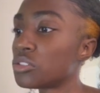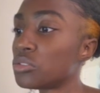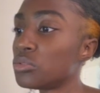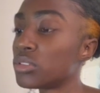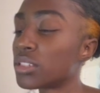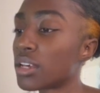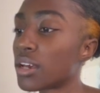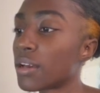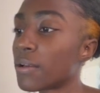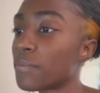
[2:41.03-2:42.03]
Choose
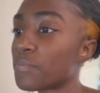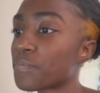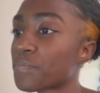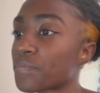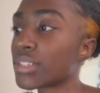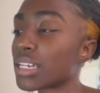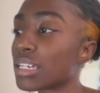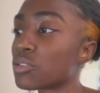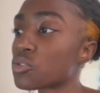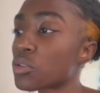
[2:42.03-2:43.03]
that. And I
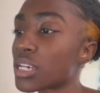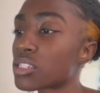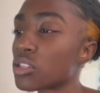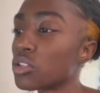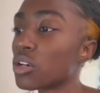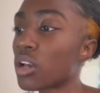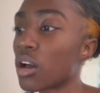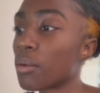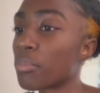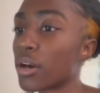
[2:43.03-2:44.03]
also like to look
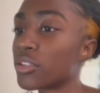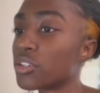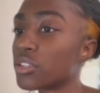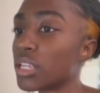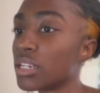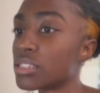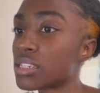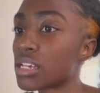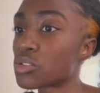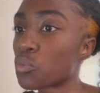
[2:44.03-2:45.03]
up other things
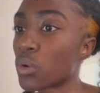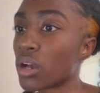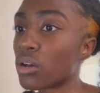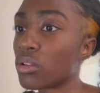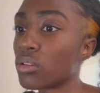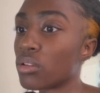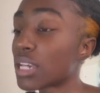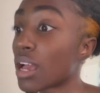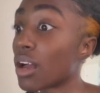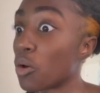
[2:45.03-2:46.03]
as well to
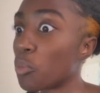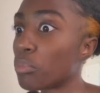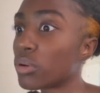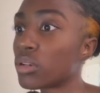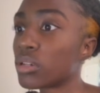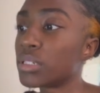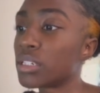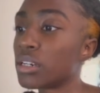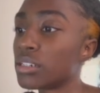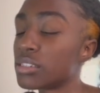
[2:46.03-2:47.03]
help,
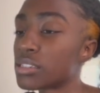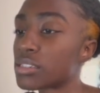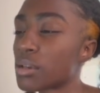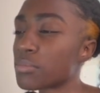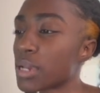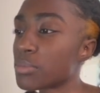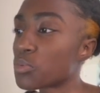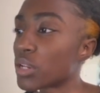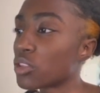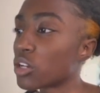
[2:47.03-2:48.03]
because sometimes
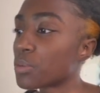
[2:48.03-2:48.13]
when I look up